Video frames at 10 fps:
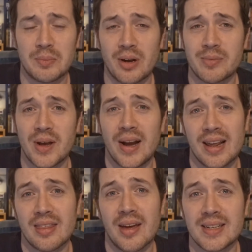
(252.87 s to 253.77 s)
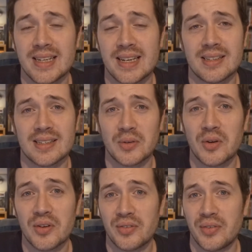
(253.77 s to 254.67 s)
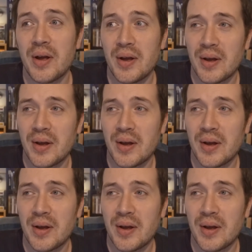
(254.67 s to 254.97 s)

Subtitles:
sometimes early 30s, sort of